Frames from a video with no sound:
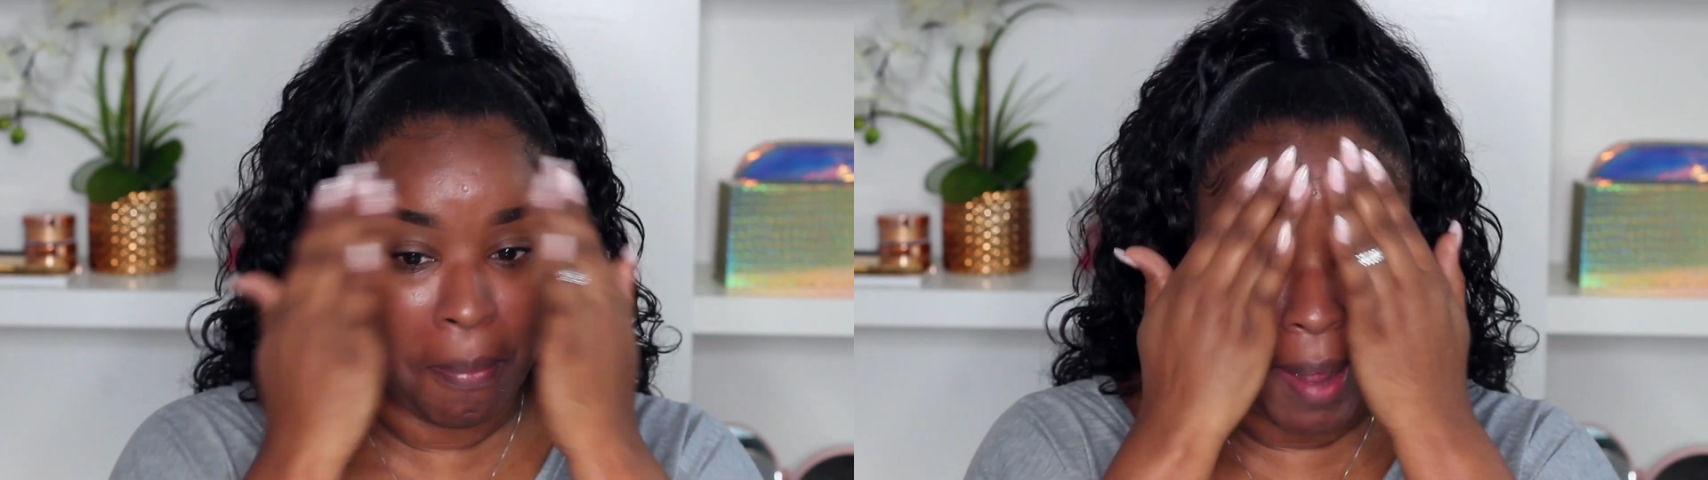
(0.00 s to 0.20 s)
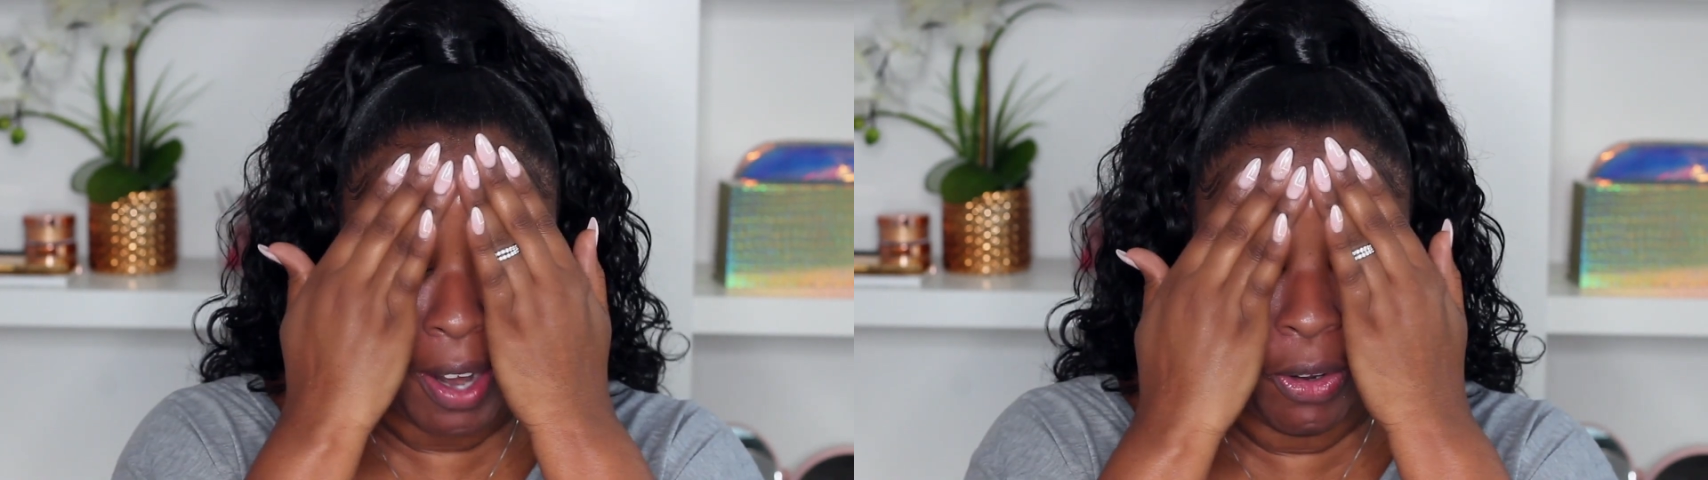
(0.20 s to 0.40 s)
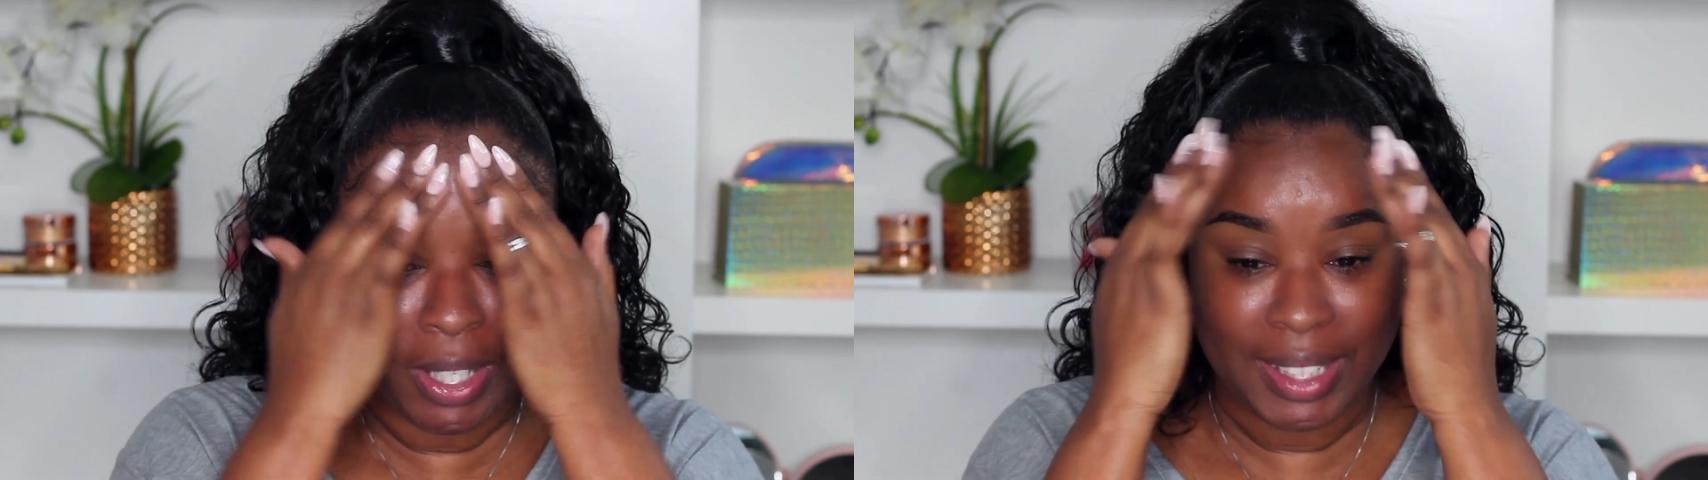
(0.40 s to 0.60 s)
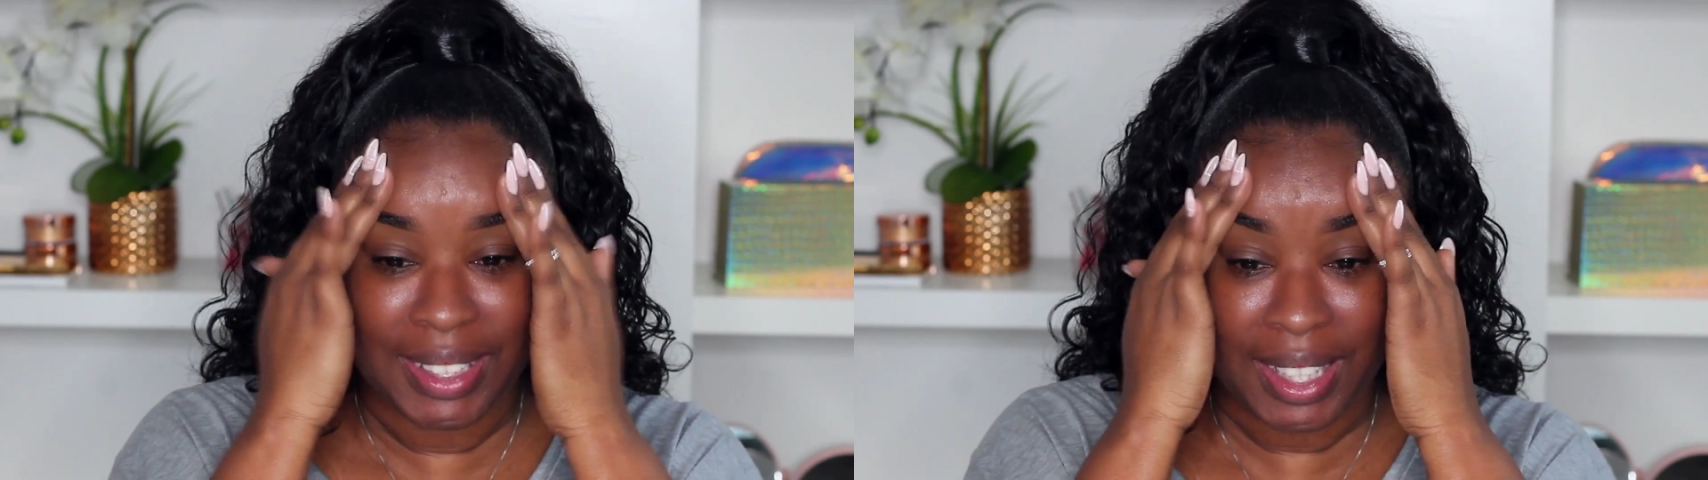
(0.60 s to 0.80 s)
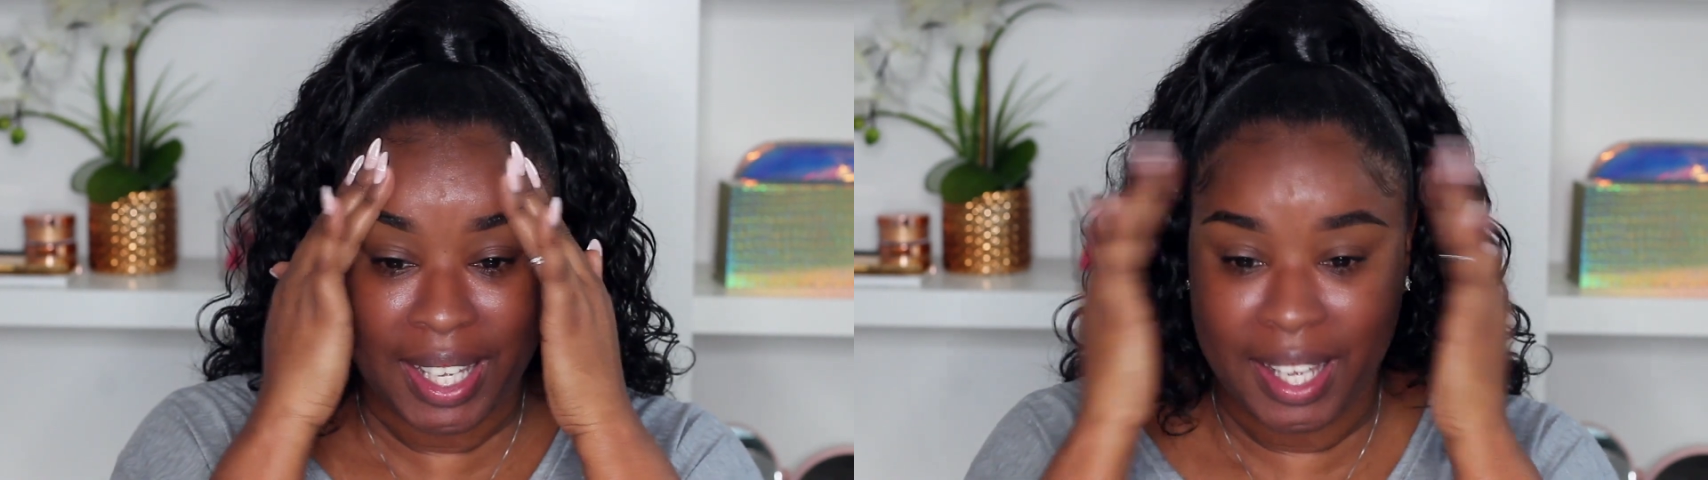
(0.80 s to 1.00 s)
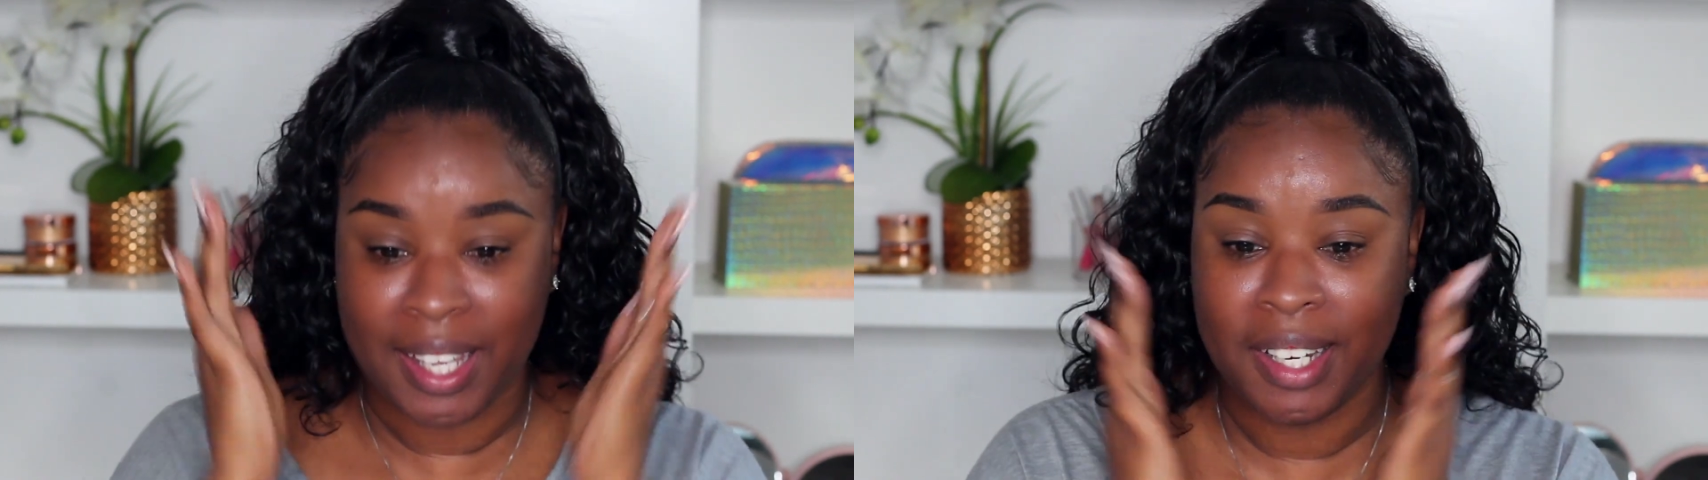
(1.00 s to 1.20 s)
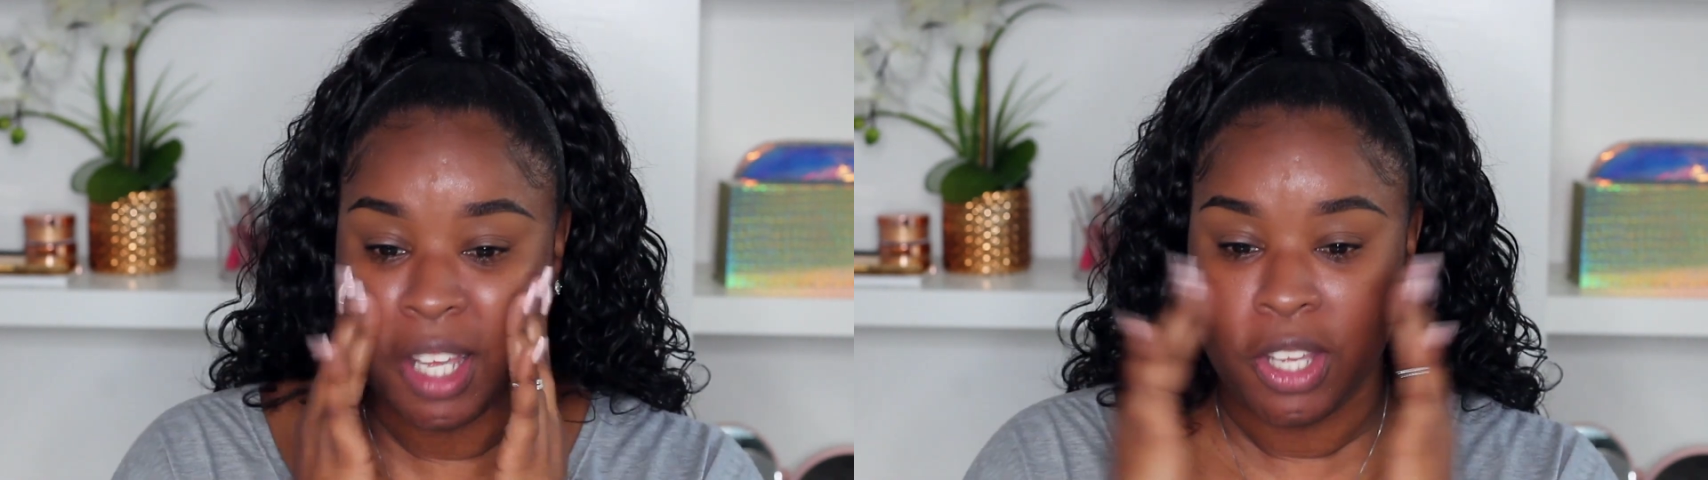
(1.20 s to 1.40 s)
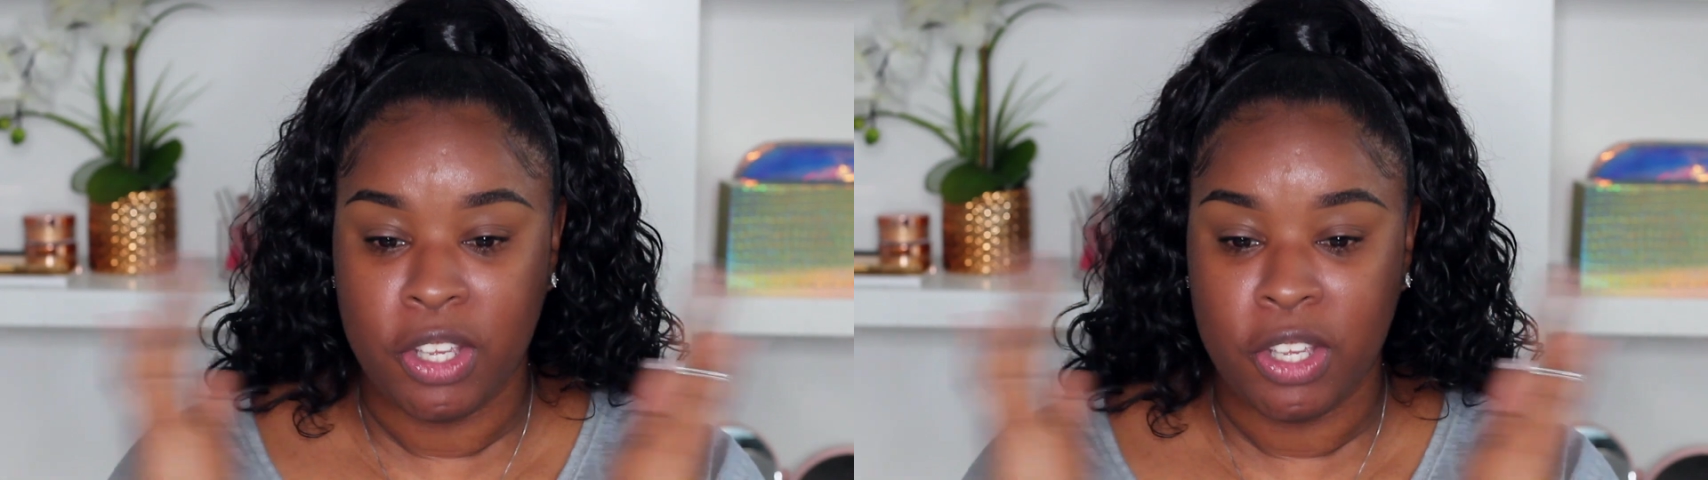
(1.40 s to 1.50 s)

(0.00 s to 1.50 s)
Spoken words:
my oily skin.